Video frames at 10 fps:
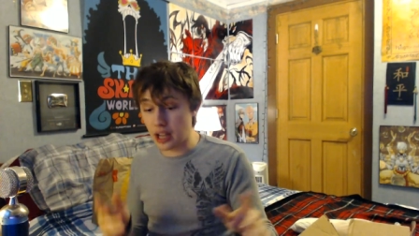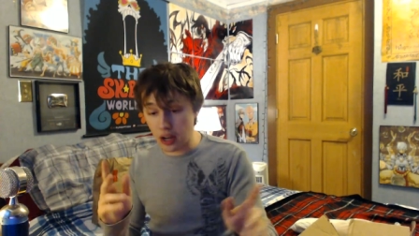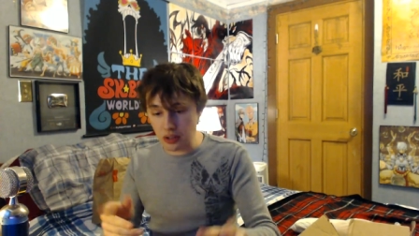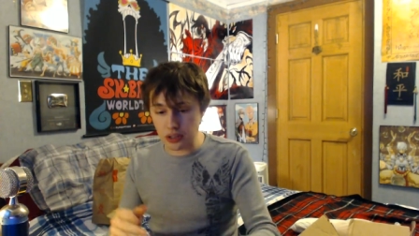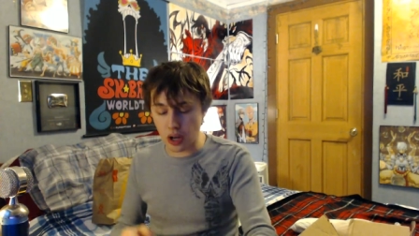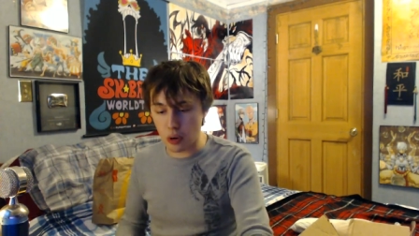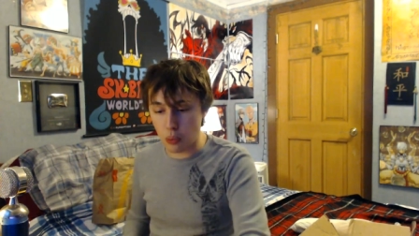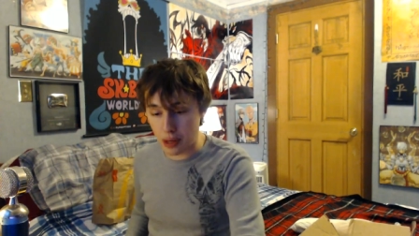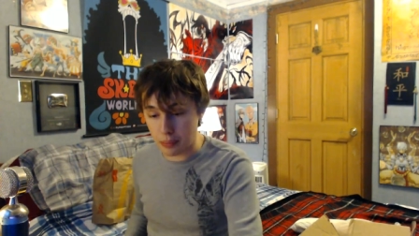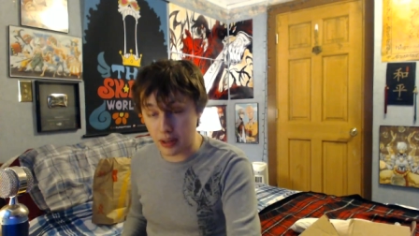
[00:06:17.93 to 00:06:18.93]
I also
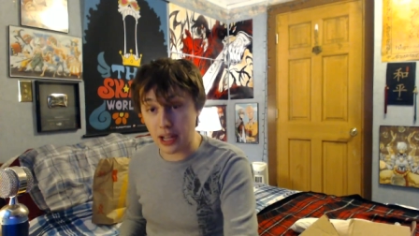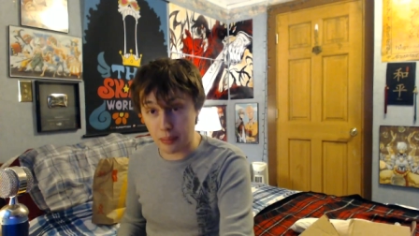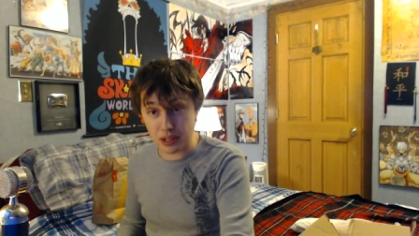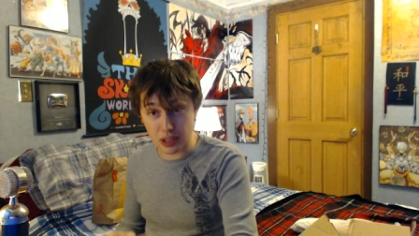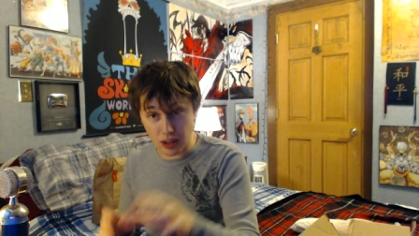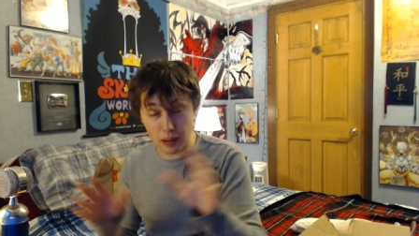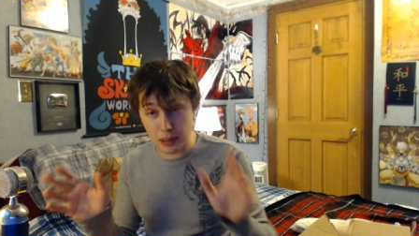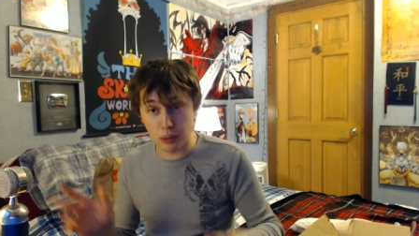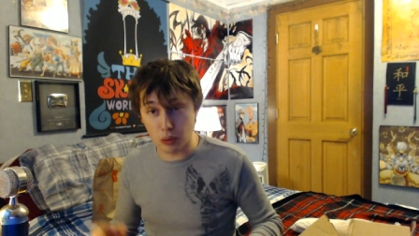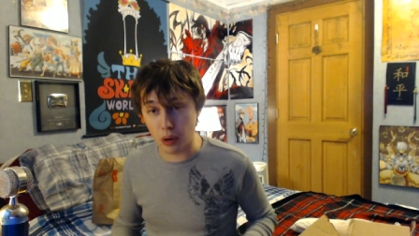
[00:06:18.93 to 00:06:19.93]
want to bring up, because a lot of
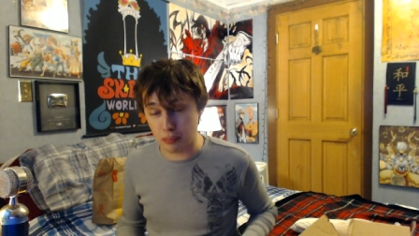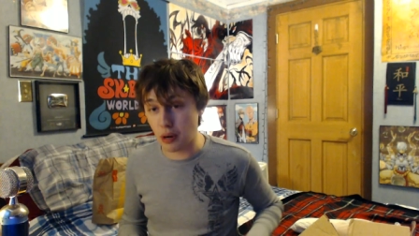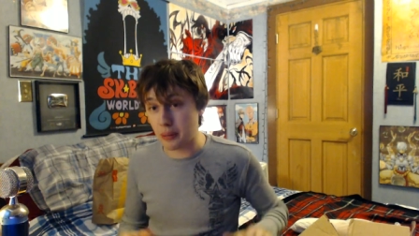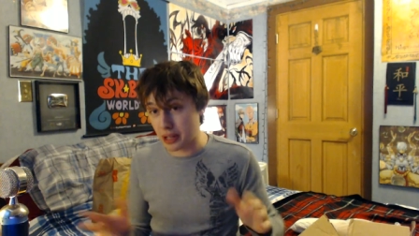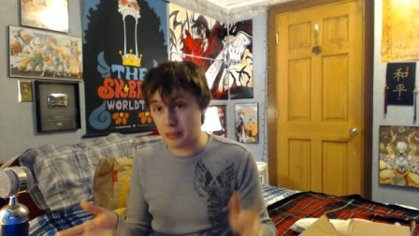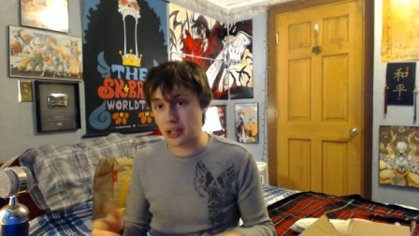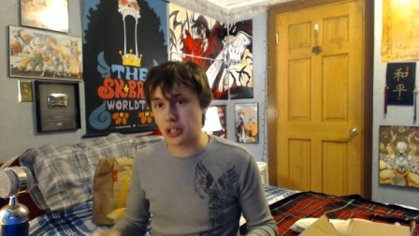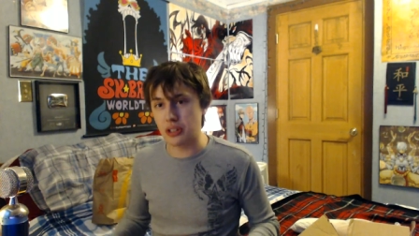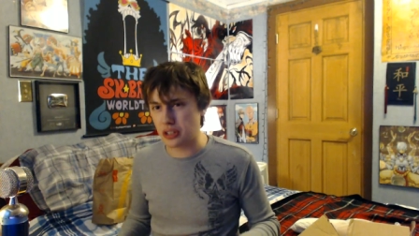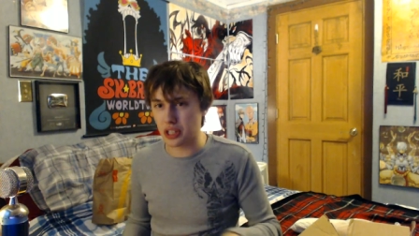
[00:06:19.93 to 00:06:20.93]
people were probably going to mention this,